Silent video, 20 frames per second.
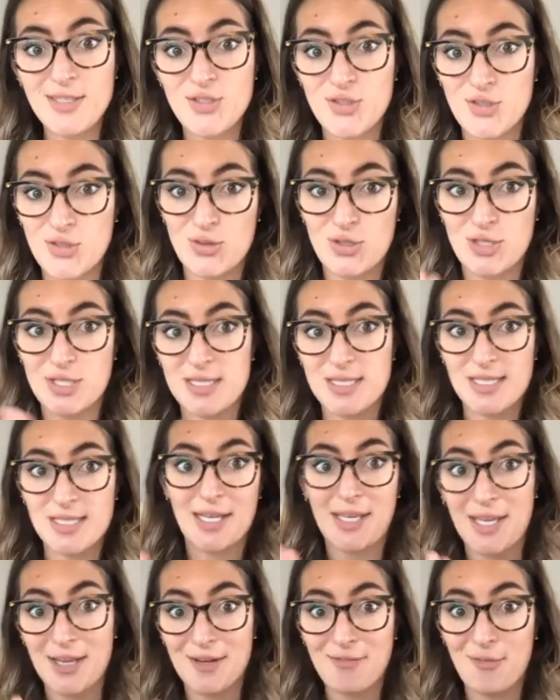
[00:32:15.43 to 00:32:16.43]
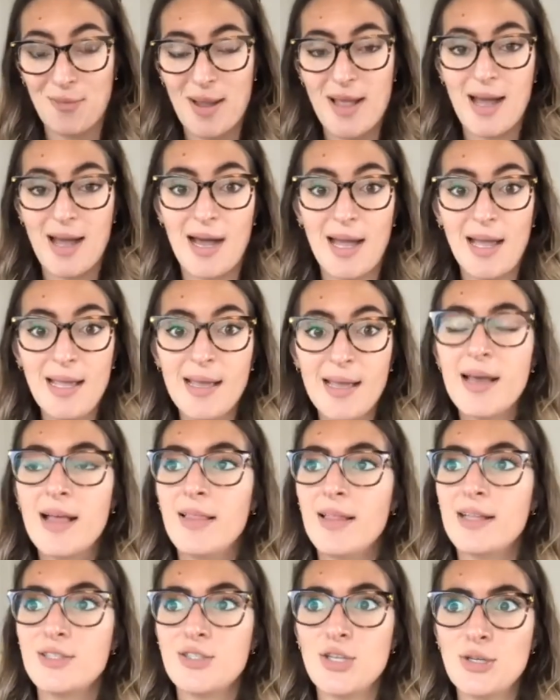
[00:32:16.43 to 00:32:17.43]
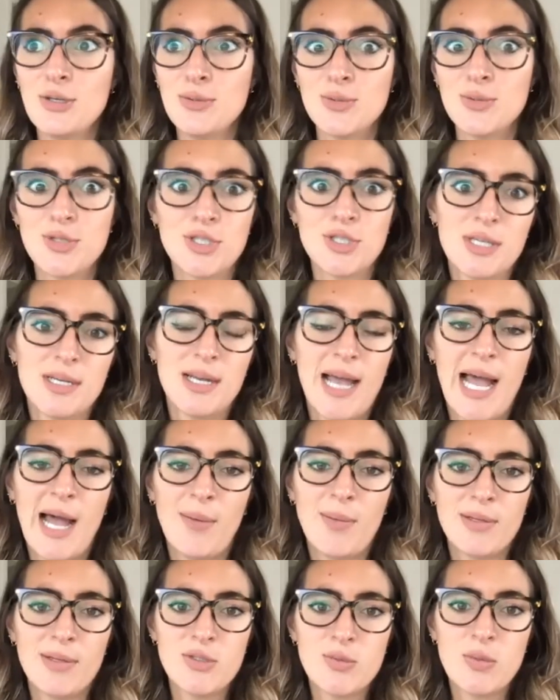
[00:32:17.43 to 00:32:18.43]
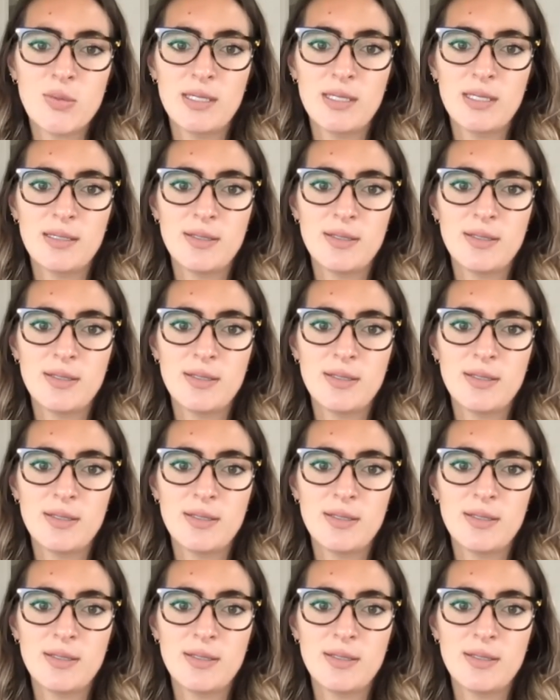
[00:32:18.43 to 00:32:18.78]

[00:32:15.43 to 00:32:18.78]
So just like FYI, that's huge. How else would